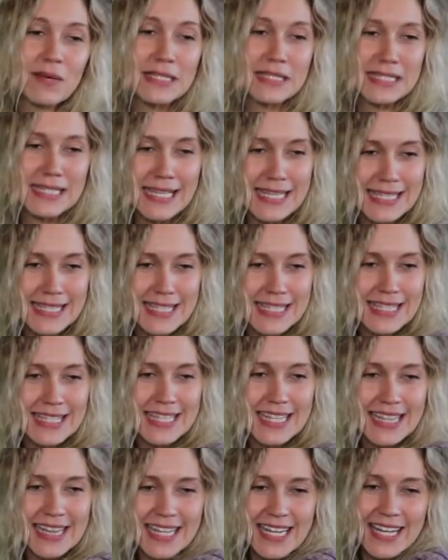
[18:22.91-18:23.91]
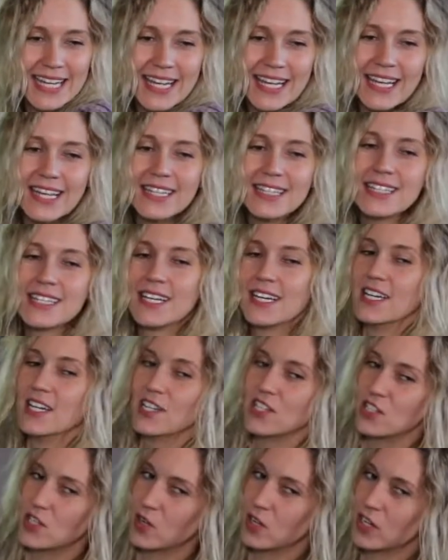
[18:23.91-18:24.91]
Seasons Cleanings.
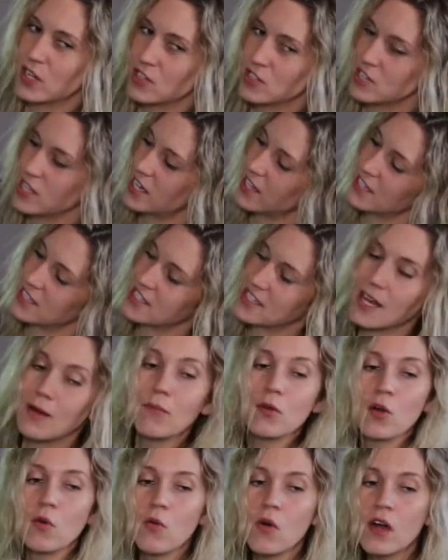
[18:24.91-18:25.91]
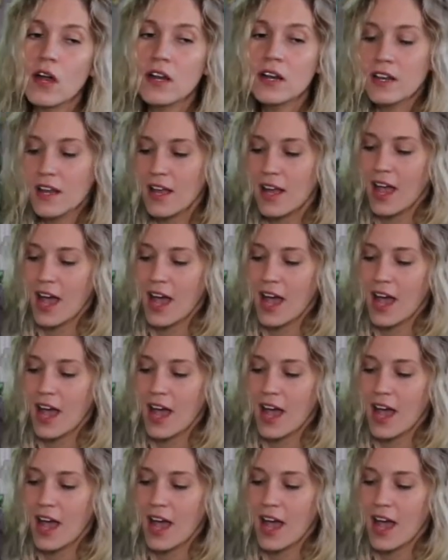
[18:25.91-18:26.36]
So here's a summer one.